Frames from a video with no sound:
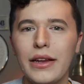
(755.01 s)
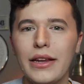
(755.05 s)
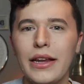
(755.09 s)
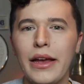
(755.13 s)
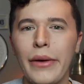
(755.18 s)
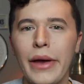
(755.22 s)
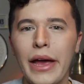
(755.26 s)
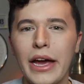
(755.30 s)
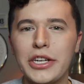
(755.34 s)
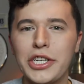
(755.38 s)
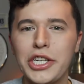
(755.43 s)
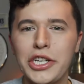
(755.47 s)

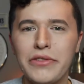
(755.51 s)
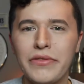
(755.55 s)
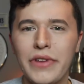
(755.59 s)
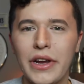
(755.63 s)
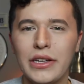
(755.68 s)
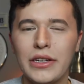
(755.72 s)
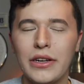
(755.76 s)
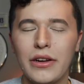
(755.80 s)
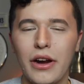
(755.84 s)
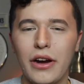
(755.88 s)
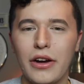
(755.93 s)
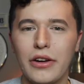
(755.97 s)
Now, I actually
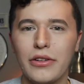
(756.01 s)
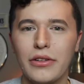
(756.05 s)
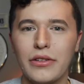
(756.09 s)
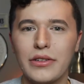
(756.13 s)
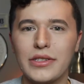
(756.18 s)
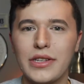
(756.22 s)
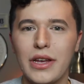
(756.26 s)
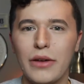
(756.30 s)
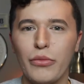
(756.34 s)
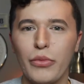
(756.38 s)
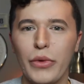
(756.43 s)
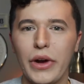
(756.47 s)
read an article
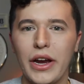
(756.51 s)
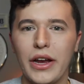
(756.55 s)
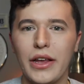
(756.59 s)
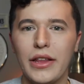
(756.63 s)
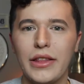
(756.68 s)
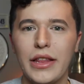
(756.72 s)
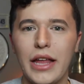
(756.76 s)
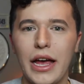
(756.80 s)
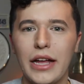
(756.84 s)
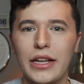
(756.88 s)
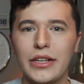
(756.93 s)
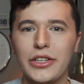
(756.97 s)

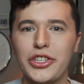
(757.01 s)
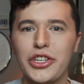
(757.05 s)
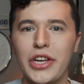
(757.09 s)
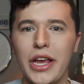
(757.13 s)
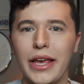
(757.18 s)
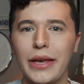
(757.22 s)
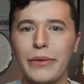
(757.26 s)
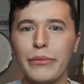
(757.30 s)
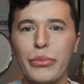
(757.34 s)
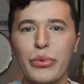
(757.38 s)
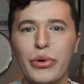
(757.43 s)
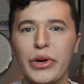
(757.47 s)
somewhere that
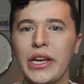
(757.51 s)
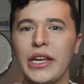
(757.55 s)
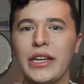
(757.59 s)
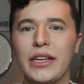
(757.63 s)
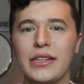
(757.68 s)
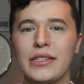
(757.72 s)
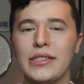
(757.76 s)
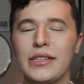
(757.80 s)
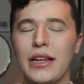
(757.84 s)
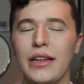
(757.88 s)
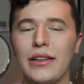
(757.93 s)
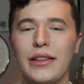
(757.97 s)
Shangpree
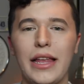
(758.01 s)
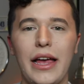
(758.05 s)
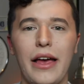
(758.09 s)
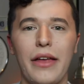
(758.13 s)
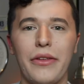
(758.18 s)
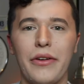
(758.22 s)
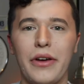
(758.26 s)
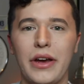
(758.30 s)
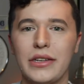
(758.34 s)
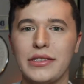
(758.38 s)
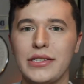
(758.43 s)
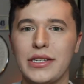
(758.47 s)
doesn't allow
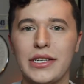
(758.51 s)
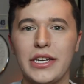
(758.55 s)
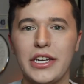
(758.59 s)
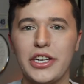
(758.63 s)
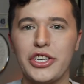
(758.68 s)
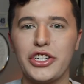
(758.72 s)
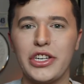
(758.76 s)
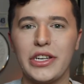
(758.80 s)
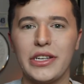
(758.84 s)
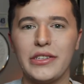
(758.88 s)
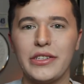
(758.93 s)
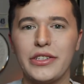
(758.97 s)
their
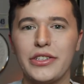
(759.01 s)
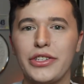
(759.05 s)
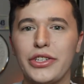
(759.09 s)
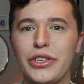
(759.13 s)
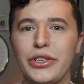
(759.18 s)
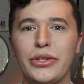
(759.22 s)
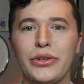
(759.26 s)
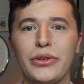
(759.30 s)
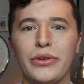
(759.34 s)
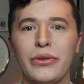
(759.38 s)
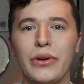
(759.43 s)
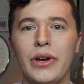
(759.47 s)
estheticians
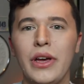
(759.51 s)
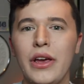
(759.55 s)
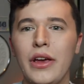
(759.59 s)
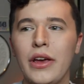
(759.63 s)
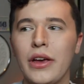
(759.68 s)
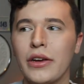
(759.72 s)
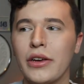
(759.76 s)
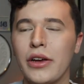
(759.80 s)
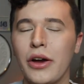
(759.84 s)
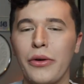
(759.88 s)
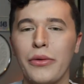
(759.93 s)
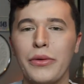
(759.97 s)
to
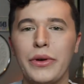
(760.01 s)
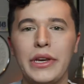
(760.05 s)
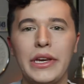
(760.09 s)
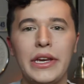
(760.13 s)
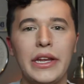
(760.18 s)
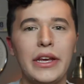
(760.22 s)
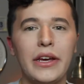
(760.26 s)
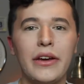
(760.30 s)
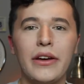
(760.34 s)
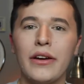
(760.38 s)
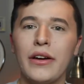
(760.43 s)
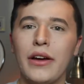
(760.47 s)
go
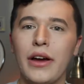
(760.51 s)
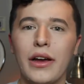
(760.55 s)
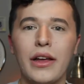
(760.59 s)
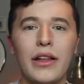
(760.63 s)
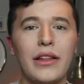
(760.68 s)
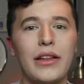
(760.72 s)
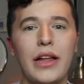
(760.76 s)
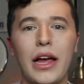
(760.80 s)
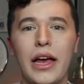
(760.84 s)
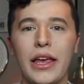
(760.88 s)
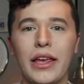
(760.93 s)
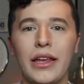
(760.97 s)
near a
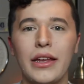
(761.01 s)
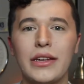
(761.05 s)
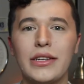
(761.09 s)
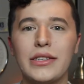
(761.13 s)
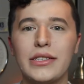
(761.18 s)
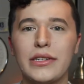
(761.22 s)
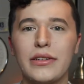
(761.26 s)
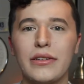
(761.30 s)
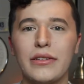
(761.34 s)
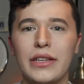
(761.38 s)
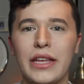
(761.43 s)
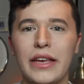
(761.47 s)
client
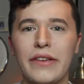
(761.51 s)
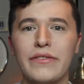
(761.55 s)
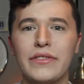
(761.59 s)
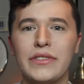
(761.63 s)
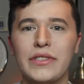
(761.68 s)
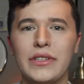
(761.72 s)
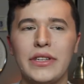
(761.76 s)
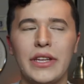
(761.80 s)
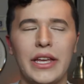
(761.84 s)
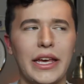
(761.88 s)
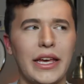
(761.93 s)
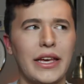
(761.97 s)
until they've,
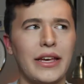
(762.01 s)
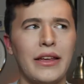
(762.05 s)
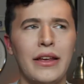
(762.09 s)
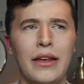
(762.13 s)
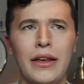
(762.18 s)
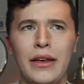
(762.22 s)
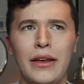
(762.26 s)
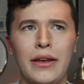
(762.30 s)
like,